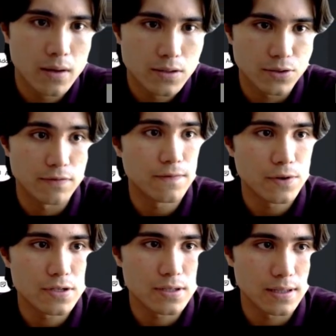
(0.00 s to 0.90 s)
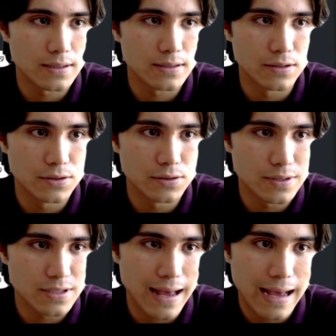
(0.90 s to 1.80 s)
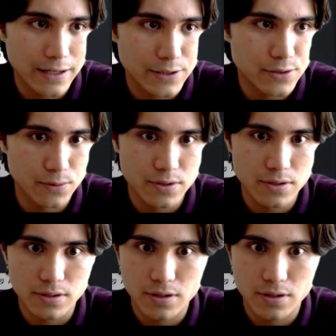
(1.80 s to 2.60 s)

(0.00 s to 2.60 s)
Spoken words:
So the first thing to do is to add sources.